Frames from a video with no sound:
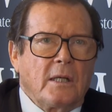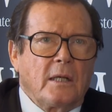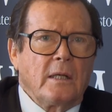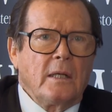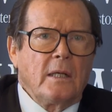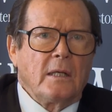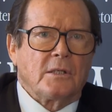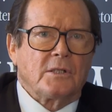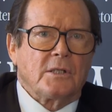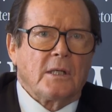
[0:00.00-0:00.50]

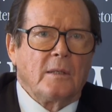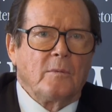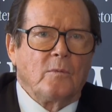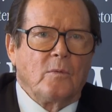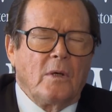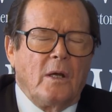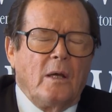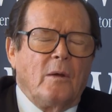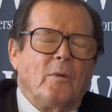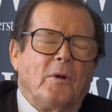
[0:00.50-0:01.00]
Yes, I
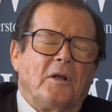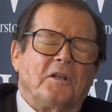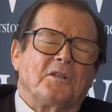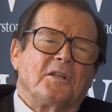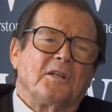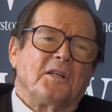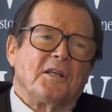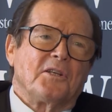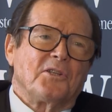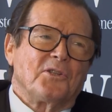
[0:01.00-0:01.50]
went
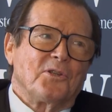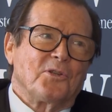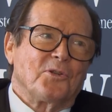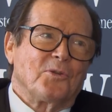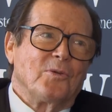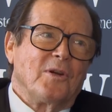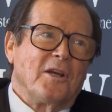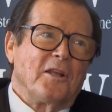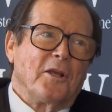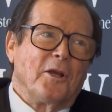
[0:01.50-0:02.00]
to Leicester
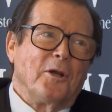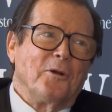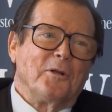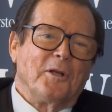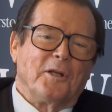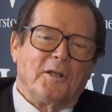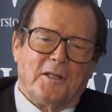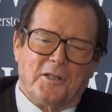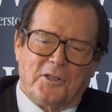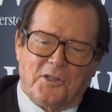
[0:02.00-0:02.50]
Square, the
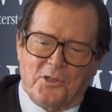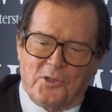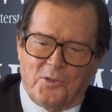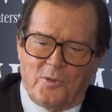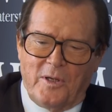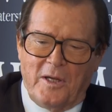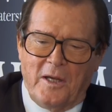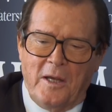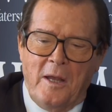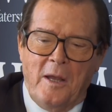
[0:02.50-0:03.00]
Odeon Leicester
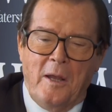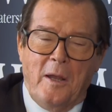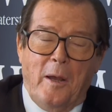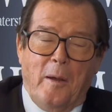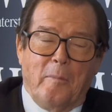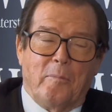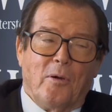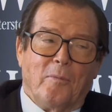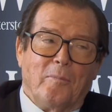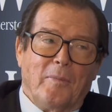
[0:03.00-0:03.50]
Square,
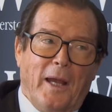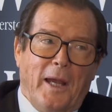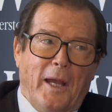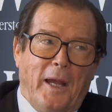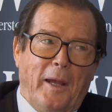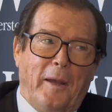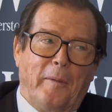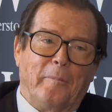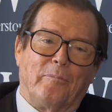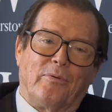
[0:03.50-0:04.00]
and put my
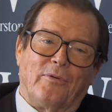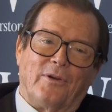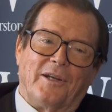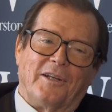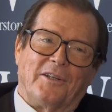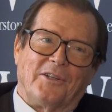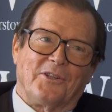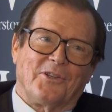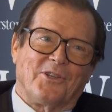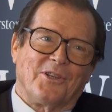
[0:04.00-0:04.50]

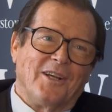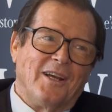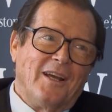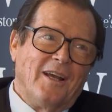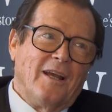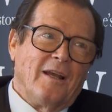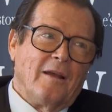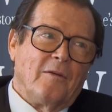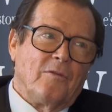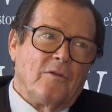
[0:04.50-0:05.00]
handprints
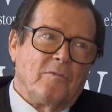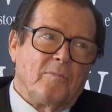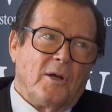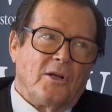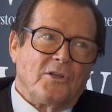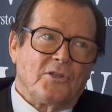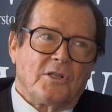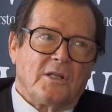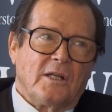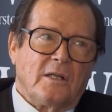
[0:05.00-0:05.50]
for
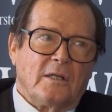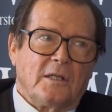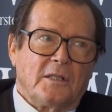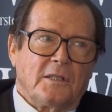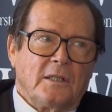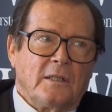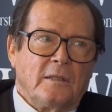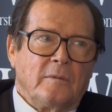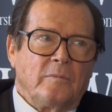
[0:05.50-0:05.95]
posterity.